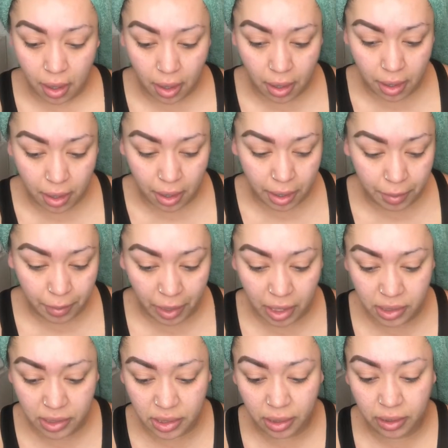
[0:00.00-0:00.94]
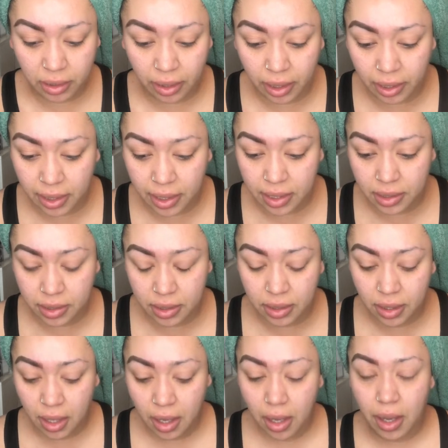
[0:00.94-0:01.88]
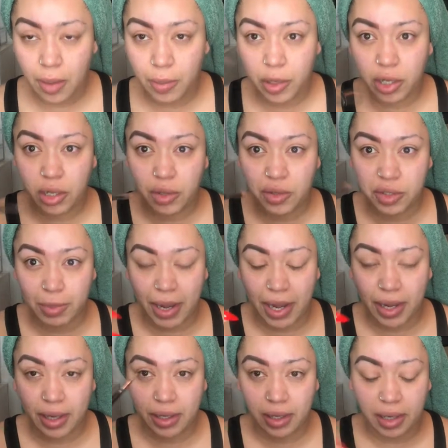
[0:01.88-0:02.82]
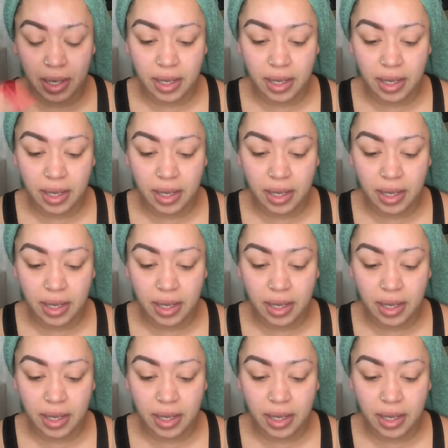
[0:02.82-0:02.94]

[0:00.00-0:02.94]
And to clean it, I'm going to use my